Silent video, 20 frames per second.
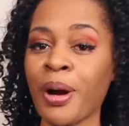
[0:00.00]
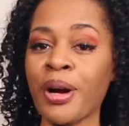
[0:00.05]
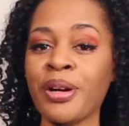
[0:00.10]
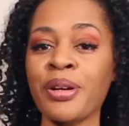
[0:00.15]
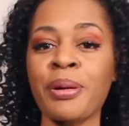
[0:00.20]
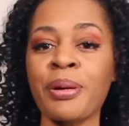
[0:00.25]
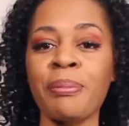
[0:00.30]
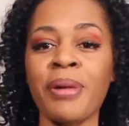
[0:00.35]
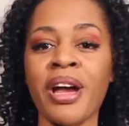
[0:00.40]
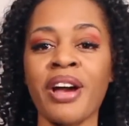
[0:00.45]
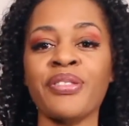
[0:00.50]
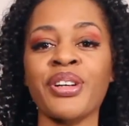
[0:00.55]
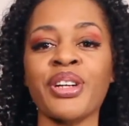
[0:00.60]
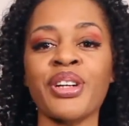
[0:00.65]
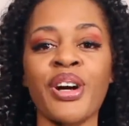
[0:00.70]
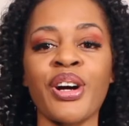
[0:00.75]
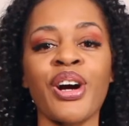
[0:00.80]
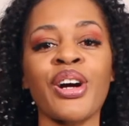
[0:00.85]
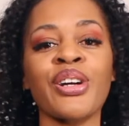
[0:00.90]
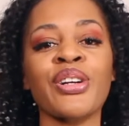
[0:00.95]
partner
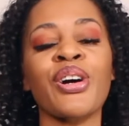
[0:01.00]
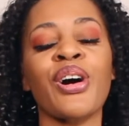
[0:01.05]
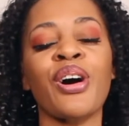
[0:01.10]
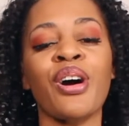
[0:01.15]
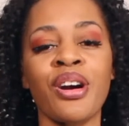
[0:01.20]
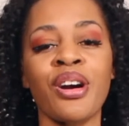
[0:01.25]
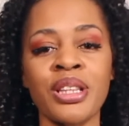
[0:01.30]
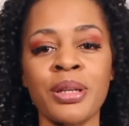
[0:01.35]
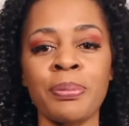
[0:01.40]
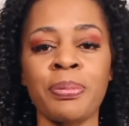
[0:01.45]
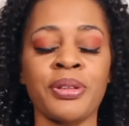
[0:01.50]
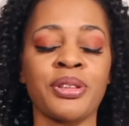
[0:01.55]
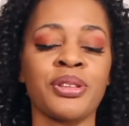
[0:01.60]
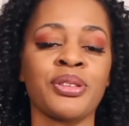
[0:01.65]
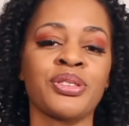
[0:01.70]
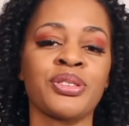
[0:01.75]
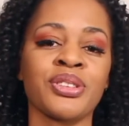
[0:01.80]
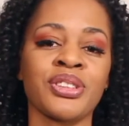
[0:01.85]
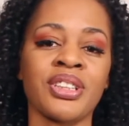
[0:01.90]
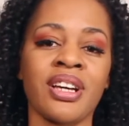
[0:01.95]
Maverick Carter are the
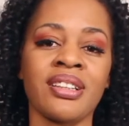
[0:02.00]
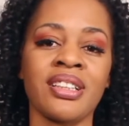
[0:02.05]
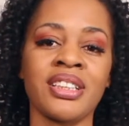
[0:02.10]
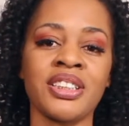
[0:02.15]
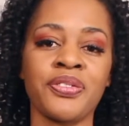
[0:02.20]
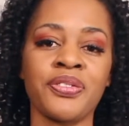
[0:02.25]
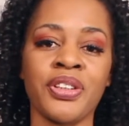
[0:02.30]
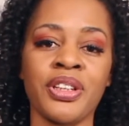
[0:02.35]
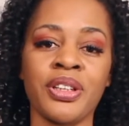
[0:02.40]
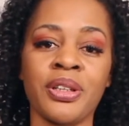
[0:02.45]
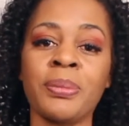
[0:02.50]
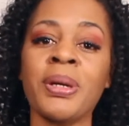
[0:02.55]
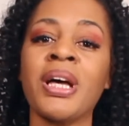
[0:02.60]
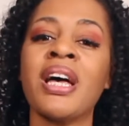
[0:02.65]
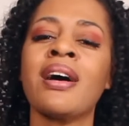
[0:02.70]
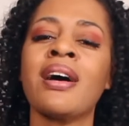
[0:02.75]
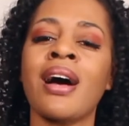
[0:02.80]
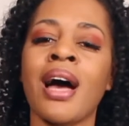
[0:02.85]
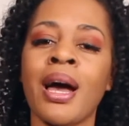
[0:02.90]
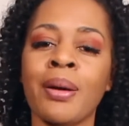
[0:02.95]
producers on this film,
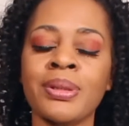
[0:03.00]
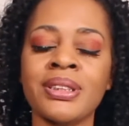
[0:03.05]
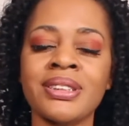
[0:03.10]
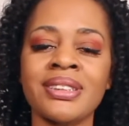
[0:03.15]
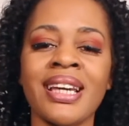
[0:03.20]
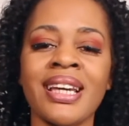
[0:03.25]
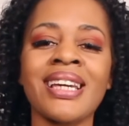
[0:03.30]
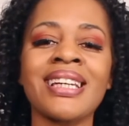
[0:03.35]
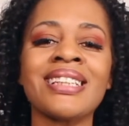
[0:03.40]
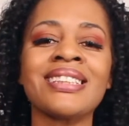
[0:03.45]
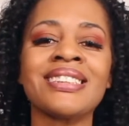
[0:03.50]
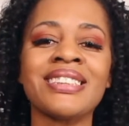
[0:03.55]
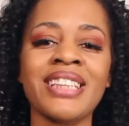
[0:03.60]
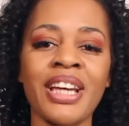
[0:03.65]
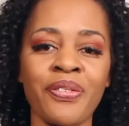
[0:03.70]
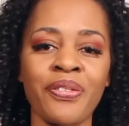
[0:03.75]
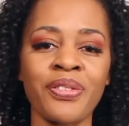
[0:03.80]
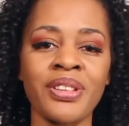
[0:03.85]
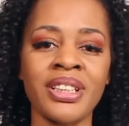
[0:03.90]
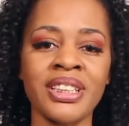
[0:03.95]
I would say he
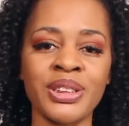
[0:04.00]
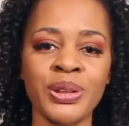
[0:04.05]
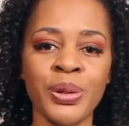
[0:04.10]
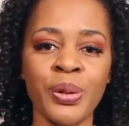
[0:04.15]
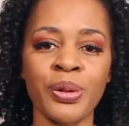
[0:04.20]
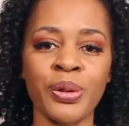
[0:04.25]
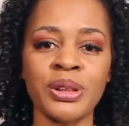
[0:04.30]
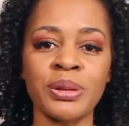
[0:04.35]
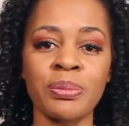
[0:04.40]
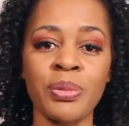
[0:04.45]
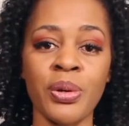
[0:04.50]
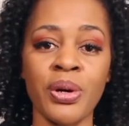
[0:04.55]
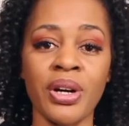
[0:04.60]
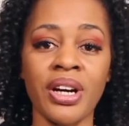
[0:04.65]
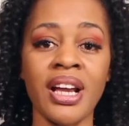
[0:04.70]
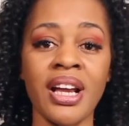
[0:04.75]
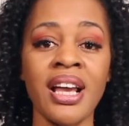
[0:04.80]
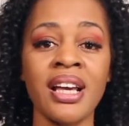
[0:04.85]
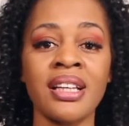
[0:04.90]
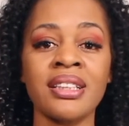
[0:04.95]
definitely scores
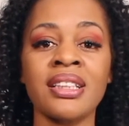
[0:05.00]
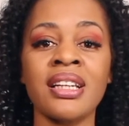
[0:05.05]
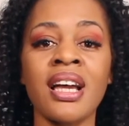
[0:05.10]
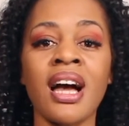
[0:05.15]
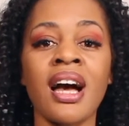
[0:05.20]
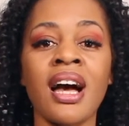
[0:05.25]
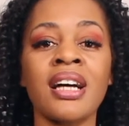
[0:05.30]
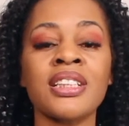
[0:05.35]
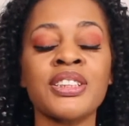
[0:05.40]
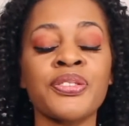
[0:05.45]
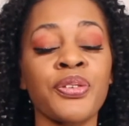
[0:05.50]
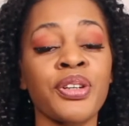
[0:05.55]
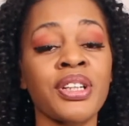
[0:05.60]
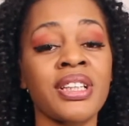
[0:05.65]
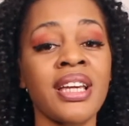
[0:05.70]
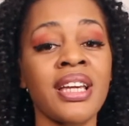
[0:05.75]
more. The odds for